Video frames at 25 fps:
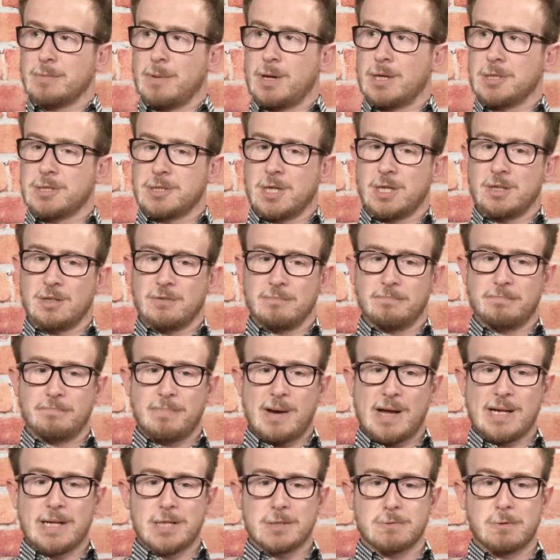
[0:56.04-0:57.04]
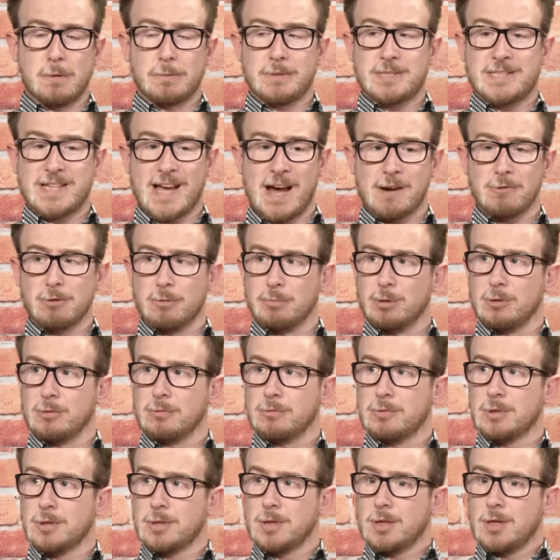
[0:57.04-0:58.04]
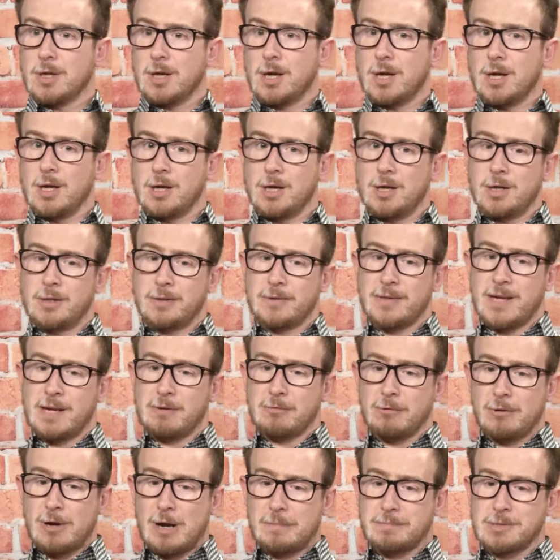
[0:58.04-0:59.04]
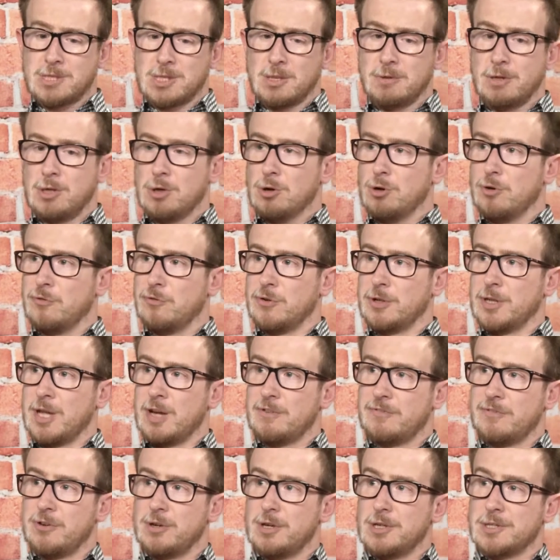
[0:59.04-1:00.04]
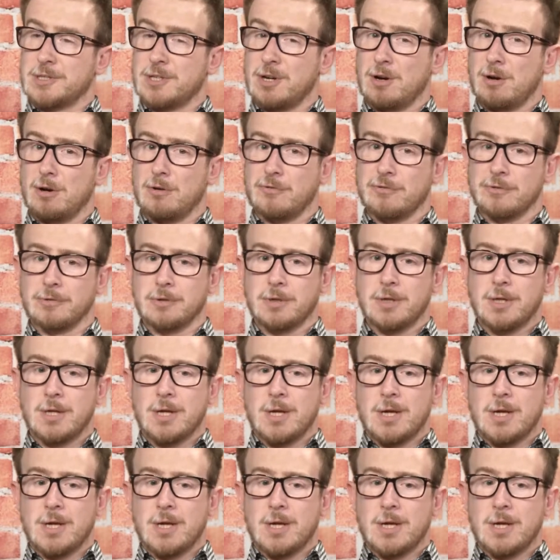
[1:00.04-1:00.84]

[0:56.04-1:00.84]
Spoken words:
about it, Jay. The Palace were terrible. They were absolutely awful in that first half, and